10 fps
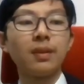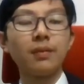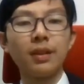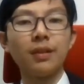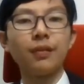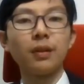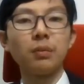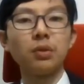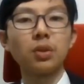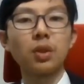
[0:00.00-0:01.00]
very fun
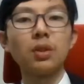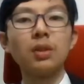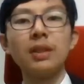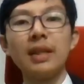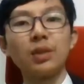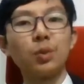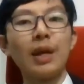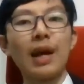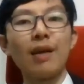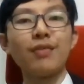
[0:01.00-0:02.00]
musical. Yes,
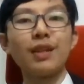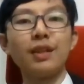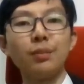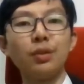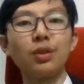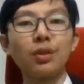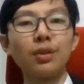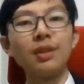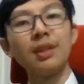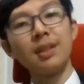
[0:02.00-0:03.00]
we have another musical.